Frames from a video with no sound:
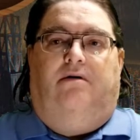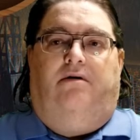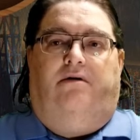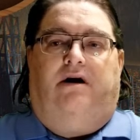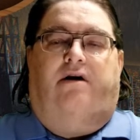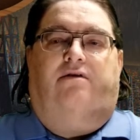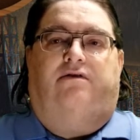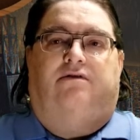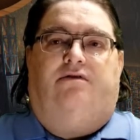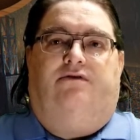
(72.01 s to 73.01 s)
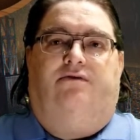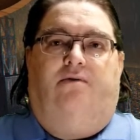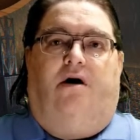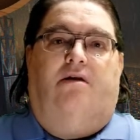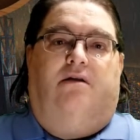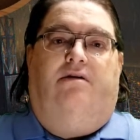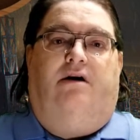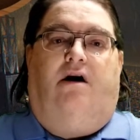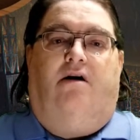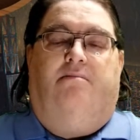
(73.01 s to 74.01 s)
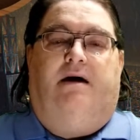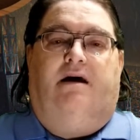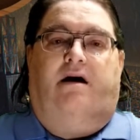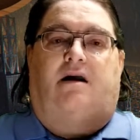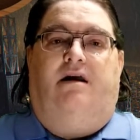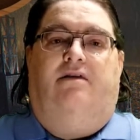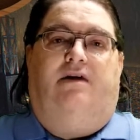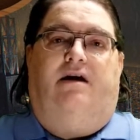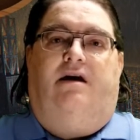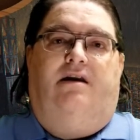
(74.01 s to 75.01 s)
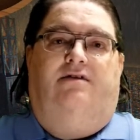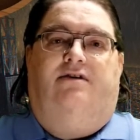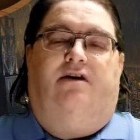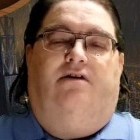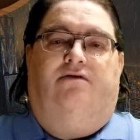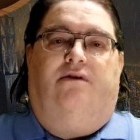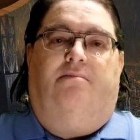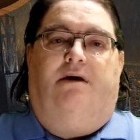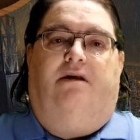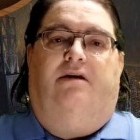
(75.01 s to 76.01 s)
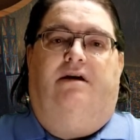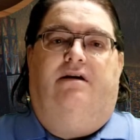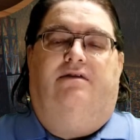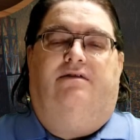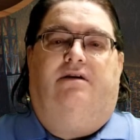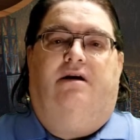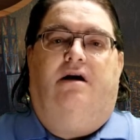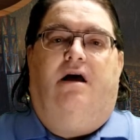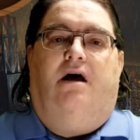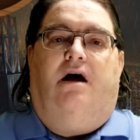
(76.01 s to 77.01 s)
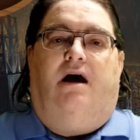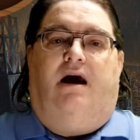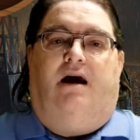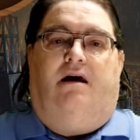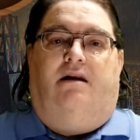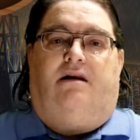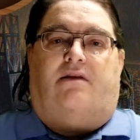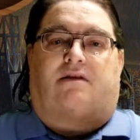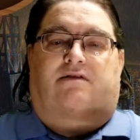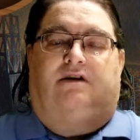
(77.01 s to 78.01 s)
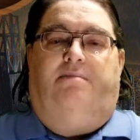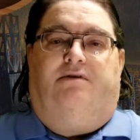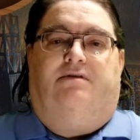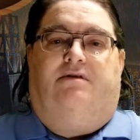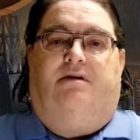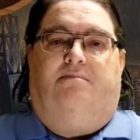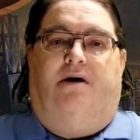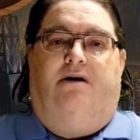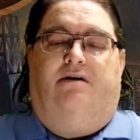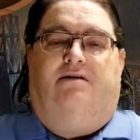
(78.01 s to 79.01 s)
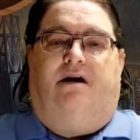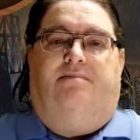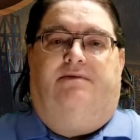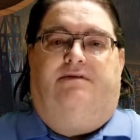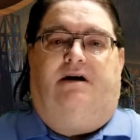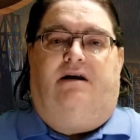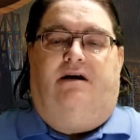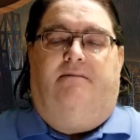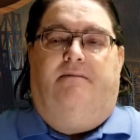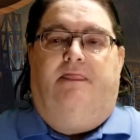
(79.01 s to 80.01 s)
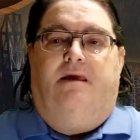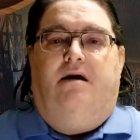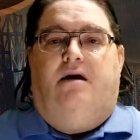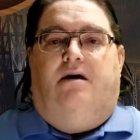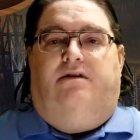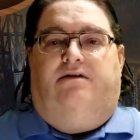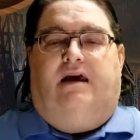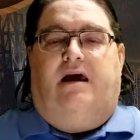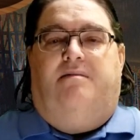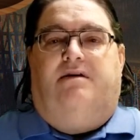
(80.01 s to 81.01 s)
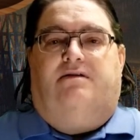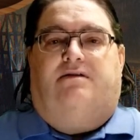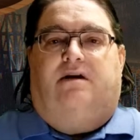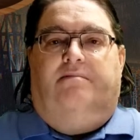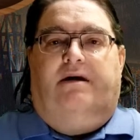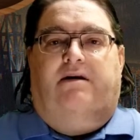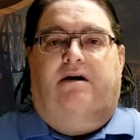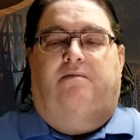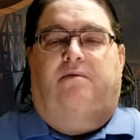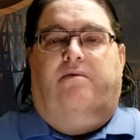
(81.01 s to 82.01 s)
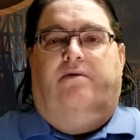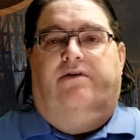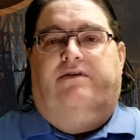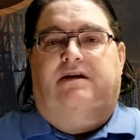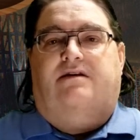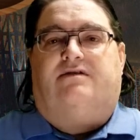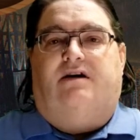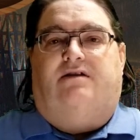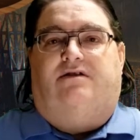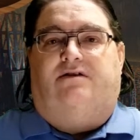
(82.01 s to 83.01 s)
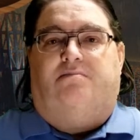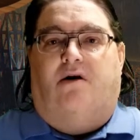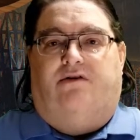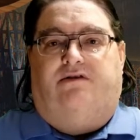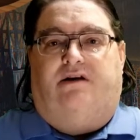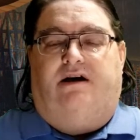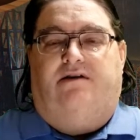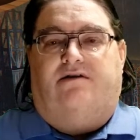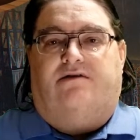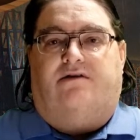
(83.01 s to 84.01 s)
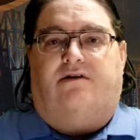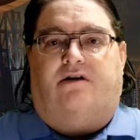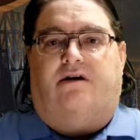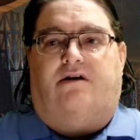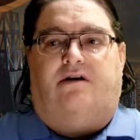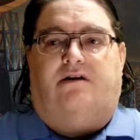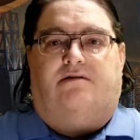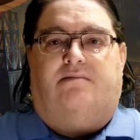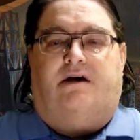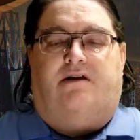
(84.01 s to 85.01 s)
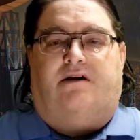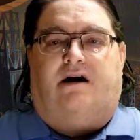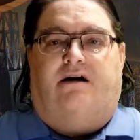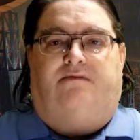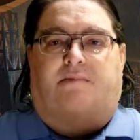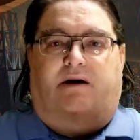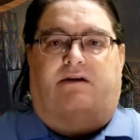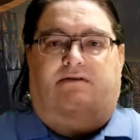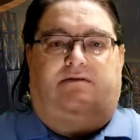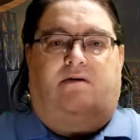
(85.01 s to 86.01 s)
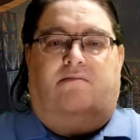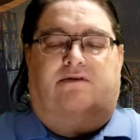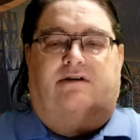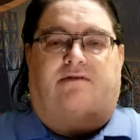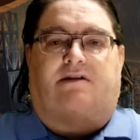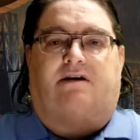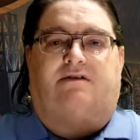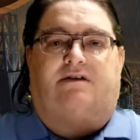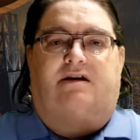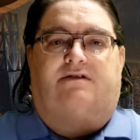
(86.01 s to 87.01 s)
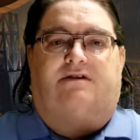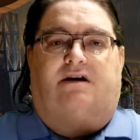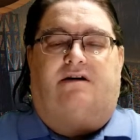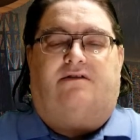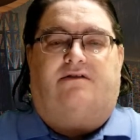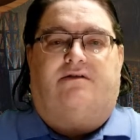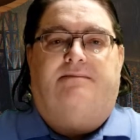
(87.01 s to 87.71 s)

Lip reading: characters to literally augment anything, any skills or abilities, and this cyberpunk type setting. This game is going to be done with D6s mostly. You're going to need some of the other dice, but it's almost everything is D6.